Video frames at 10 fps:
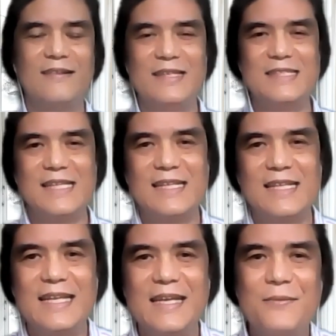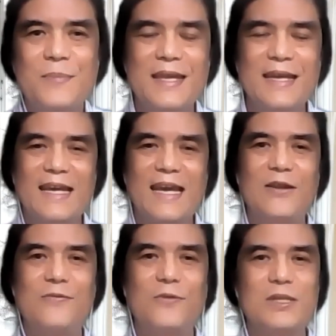recently. And
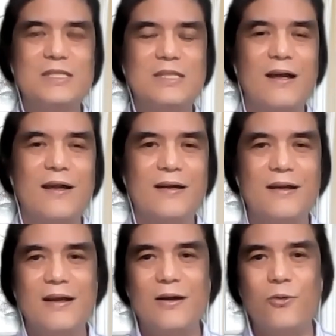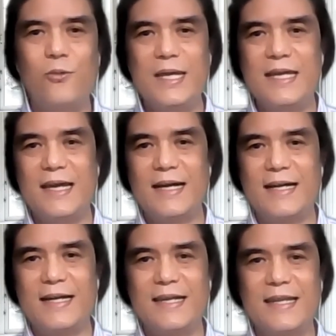of course, uh, we
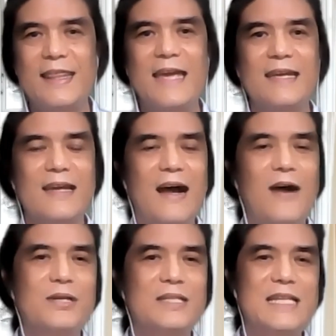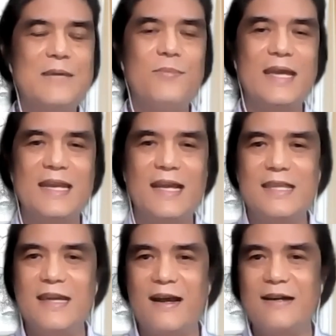uh, thank our team in
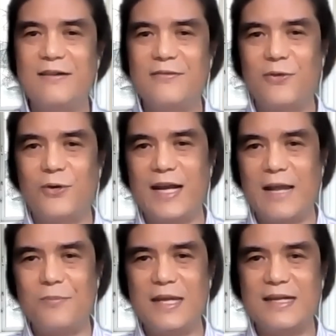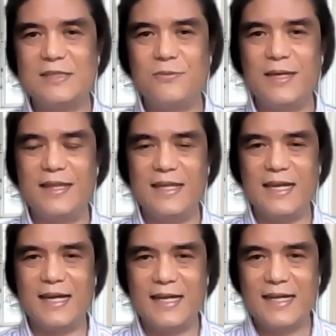Adyar for helping us with
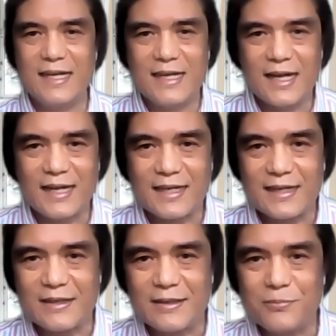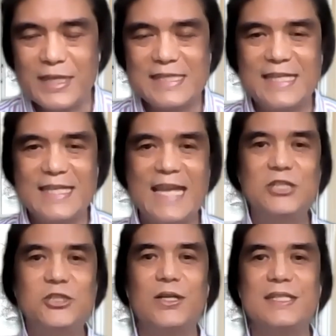the uh,
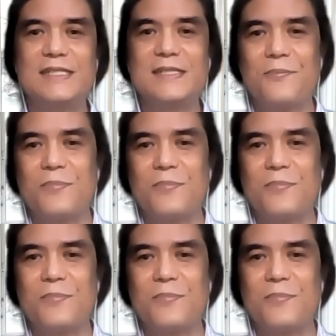presentations.